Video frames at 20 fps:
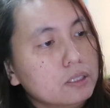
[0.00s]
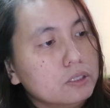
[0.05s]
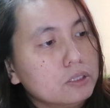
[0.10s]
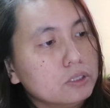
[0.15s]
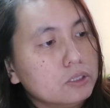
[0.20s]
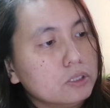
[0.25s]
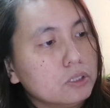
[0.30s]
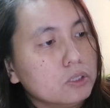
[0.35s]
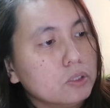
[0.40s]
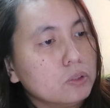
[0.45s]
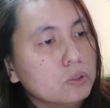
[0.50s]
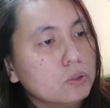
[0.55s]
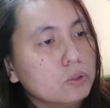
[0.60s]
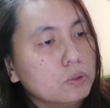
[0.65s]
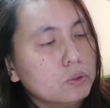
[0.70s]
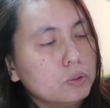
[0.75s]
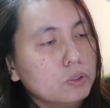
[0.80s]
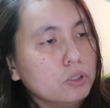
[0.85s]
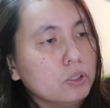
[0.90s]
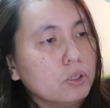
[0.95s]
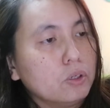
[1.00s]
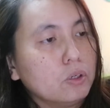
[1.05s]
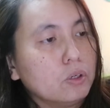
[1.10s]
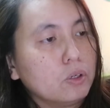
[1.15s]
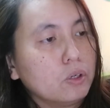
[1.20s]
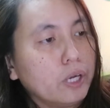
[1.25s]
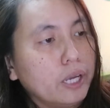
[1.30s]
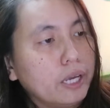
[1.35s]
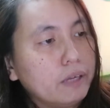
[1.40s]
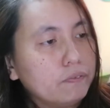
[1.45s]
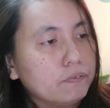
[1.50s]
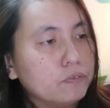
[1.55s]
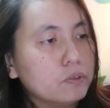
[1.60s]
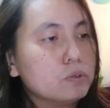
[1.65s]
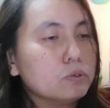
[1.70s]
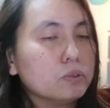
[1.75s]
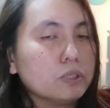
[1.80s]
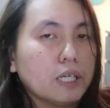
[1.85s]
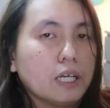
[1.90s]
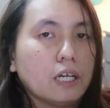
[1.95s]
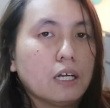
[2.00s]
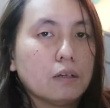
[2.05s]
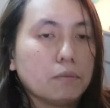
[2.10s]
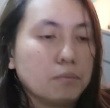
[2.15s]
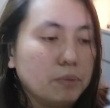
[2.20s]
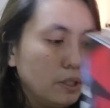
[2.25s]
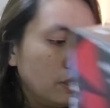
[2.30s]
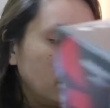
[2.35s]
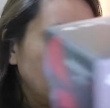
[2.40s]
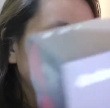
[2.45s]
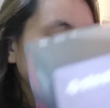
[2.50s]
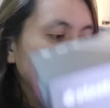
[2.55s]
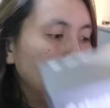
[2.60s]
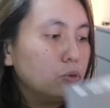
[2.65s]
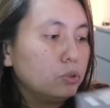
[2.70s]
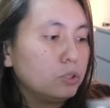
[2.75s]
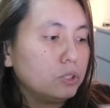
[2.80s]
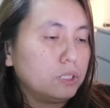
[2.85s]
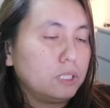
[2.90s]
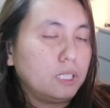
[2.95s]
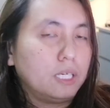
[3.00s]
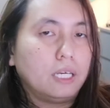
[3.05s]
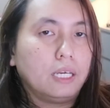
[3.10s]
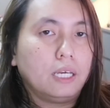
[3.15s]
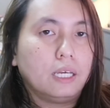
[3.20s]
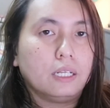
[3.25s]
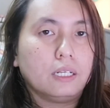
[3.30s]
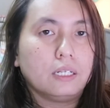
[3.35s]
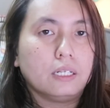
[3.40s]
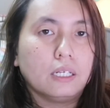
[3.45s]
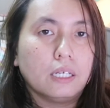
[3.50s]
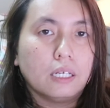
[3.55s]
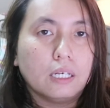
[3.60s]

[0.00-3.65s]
so your headphones cannot be used in